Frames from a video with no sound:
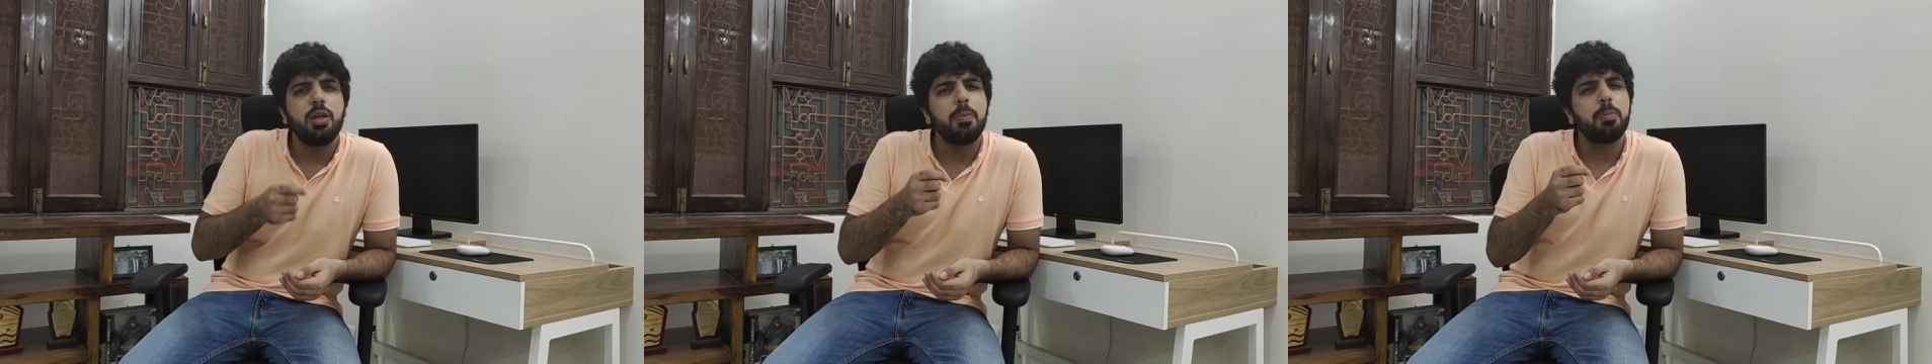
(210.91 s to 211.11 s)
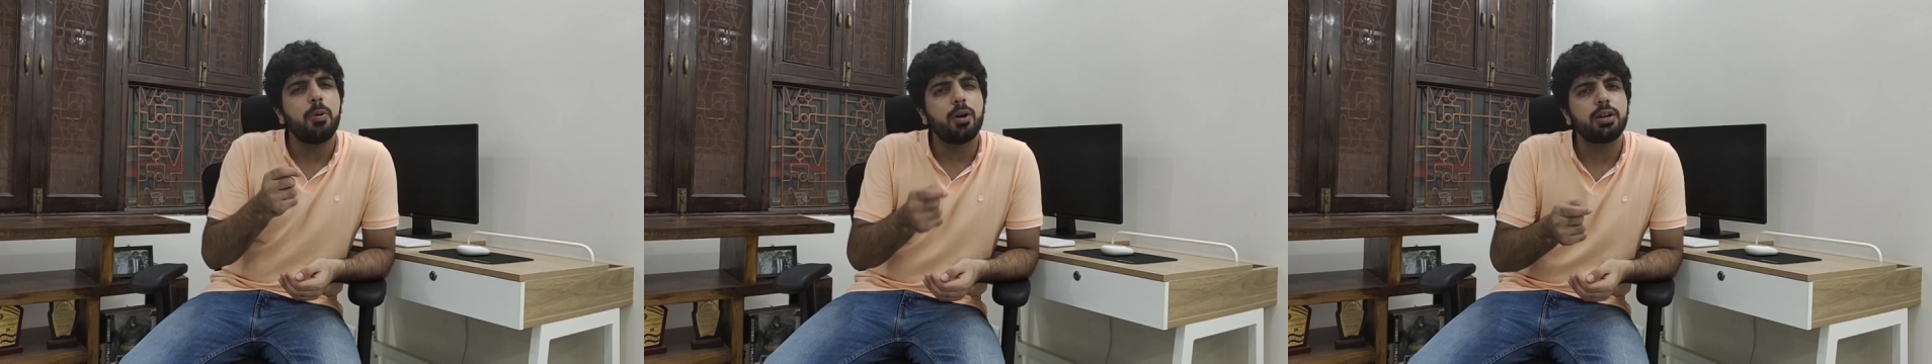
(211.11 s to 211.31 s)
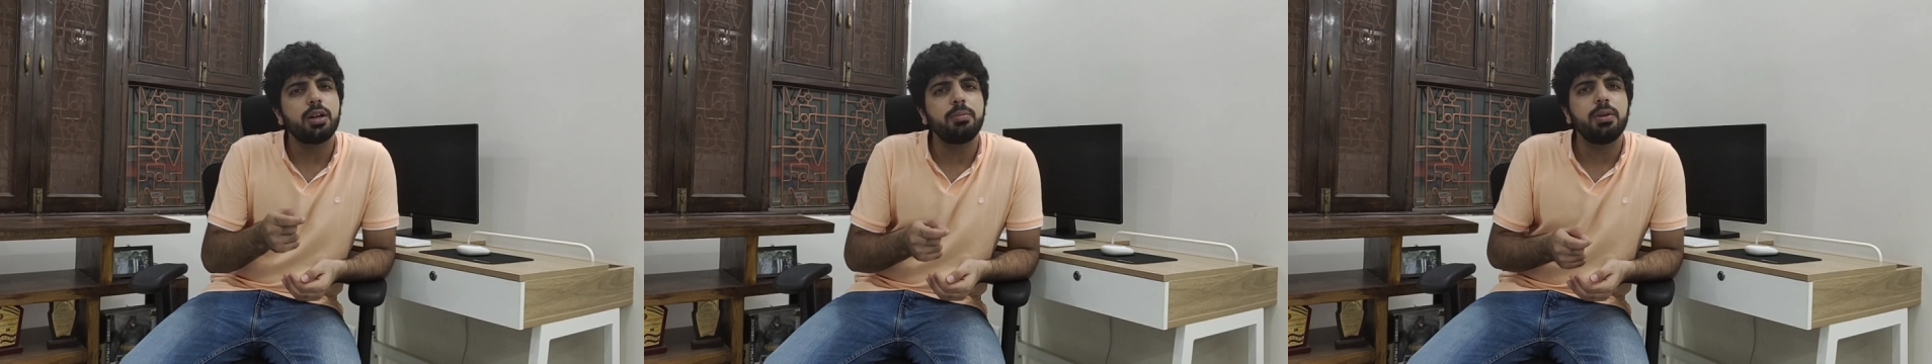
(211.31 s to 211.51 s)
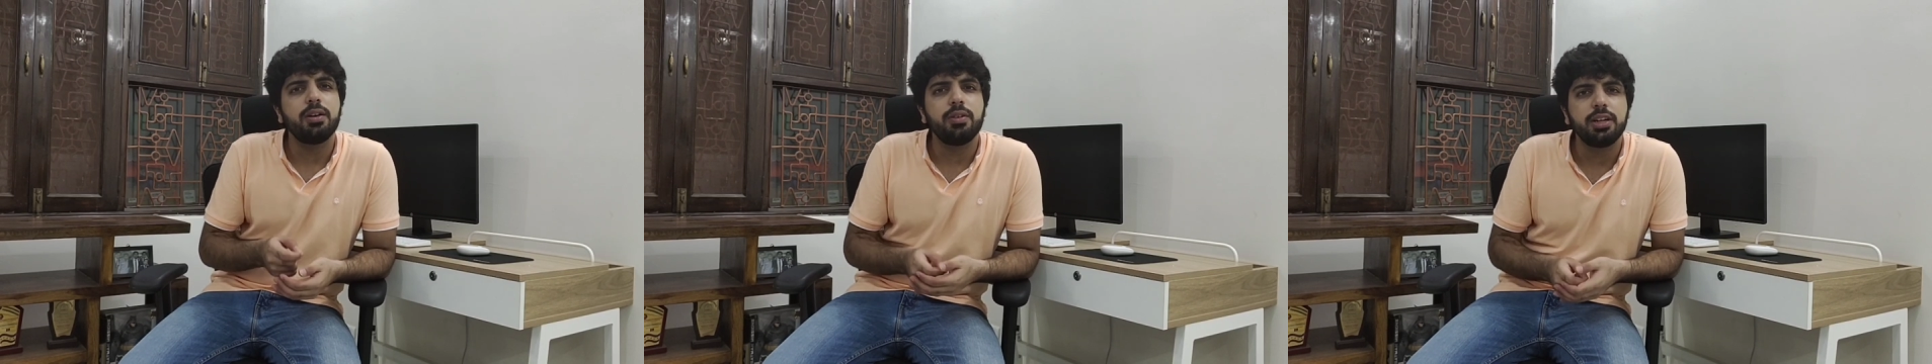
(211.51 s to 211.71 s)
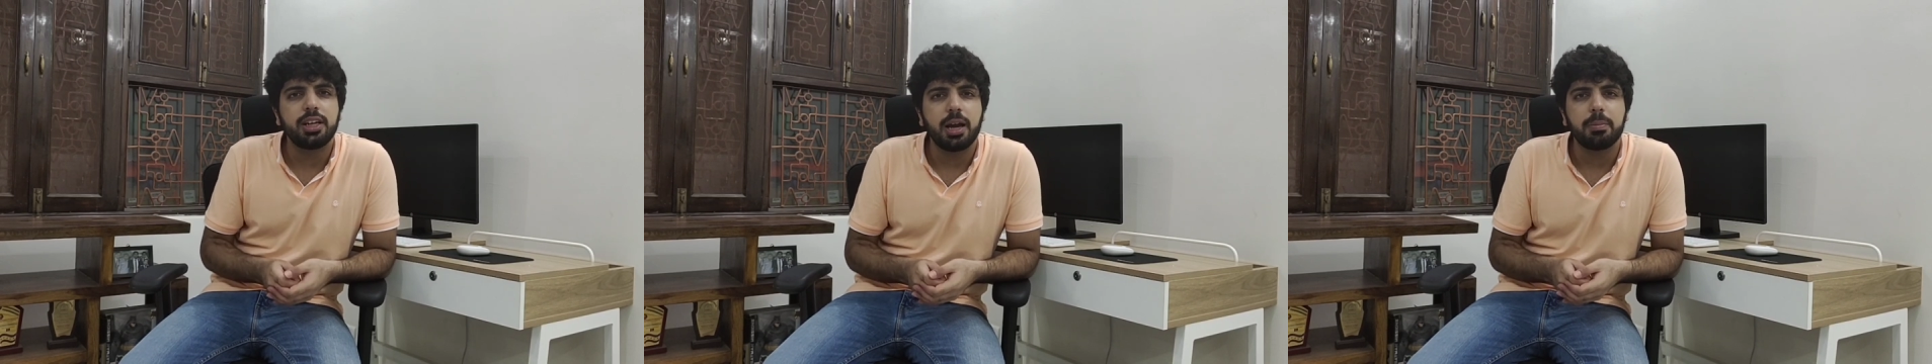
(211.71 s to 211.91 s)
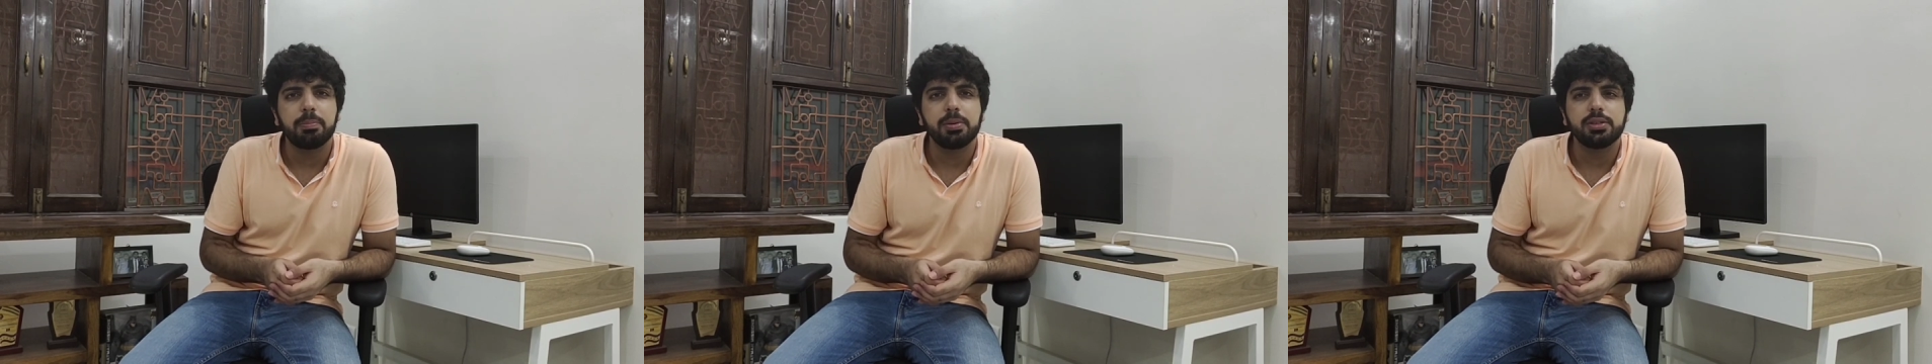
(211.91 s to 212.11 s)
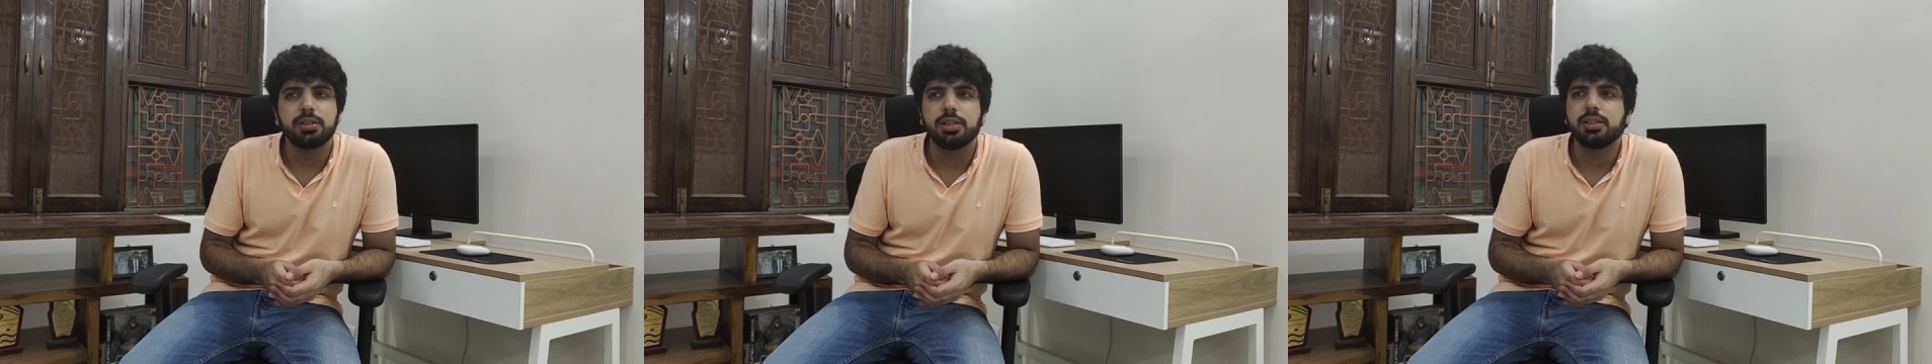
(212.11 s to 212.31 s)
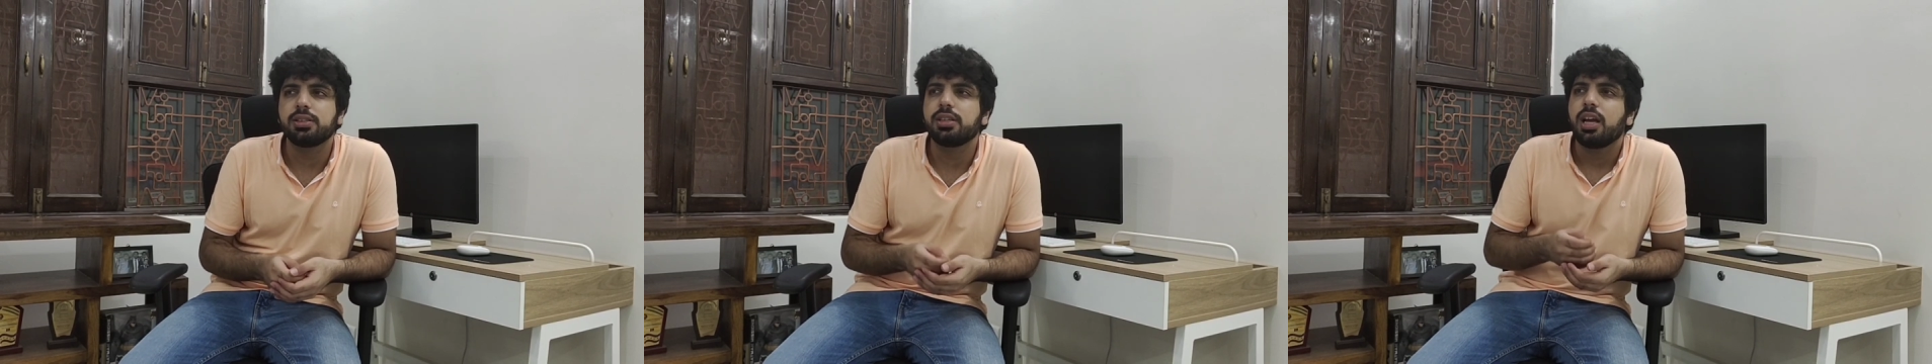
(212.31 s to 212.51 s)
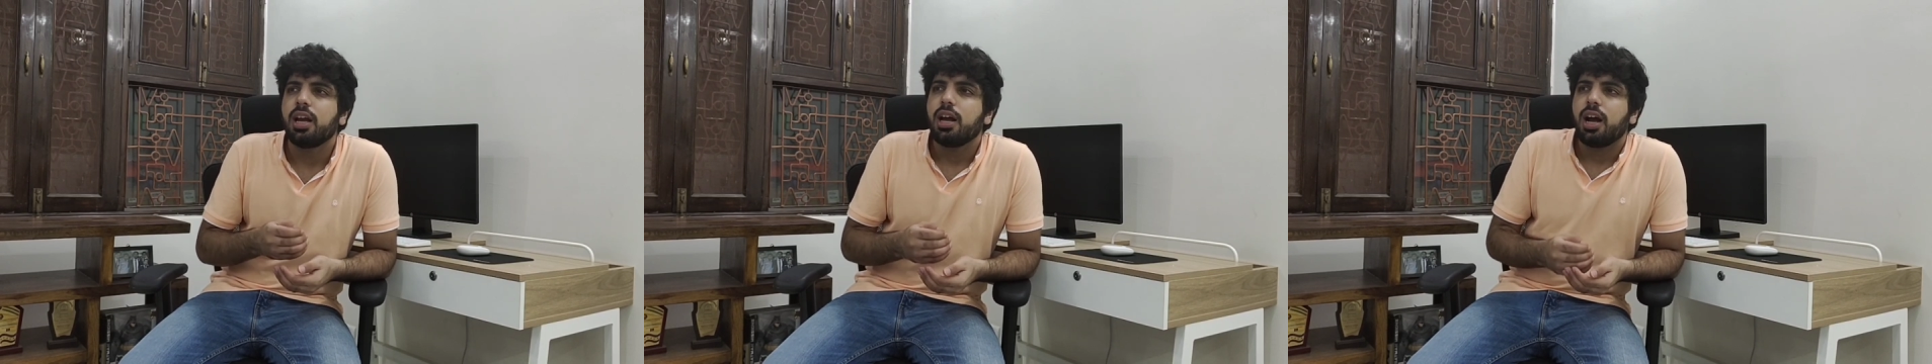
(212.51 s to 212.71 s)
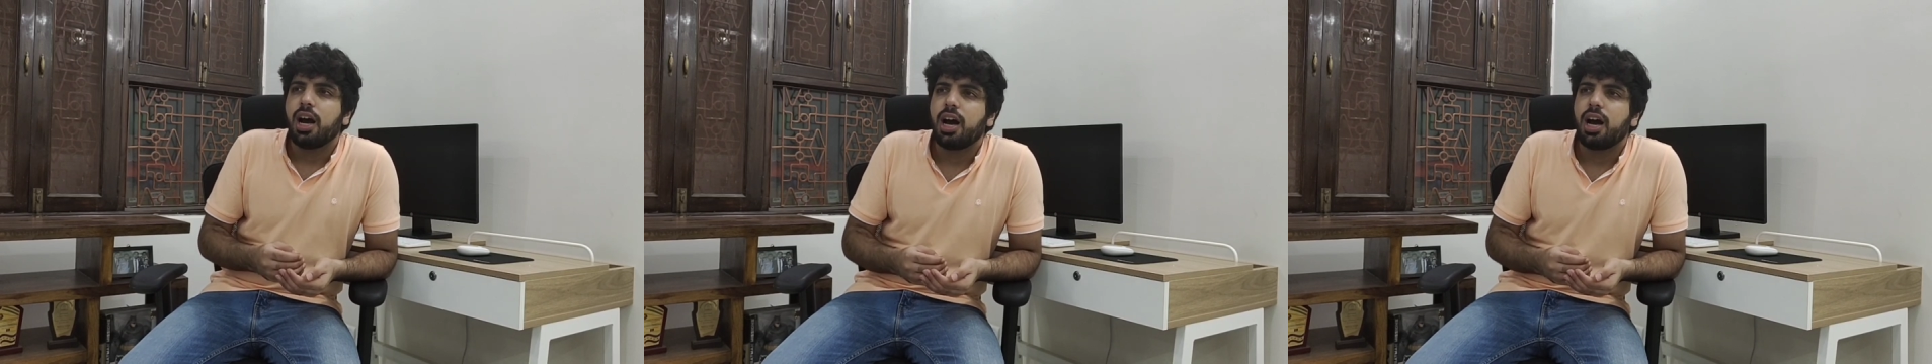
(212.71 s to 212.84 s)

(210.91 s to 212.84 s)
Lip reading: the bottom level campuses